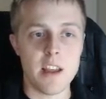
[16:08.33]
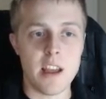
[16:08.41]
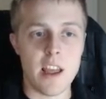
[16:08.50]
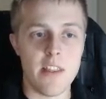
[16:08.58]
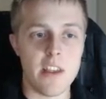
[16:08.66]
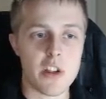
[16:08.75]

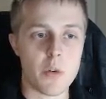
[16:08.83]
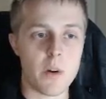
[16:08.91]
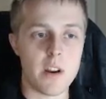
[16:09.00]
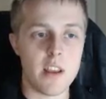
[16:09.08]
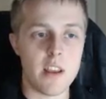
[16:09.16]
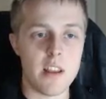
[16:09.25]
and this one
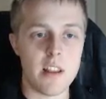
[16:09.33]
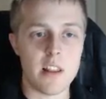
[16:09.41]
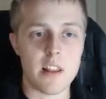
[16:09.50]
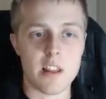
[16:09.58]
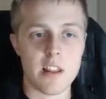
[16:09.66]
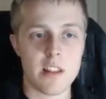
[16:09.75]

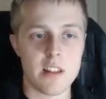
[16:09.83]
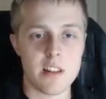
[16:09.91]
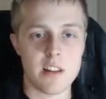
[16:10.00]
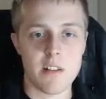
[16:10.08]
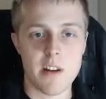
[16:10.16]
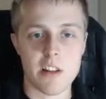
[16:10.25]
is,
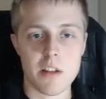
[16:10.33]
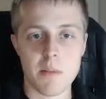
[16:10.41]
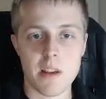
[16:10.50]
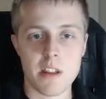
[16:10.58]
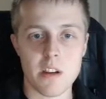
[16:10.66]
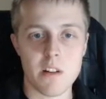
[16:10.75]
right now
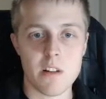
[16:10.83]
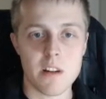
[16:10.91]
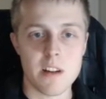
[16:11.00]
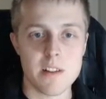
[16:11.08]
space here,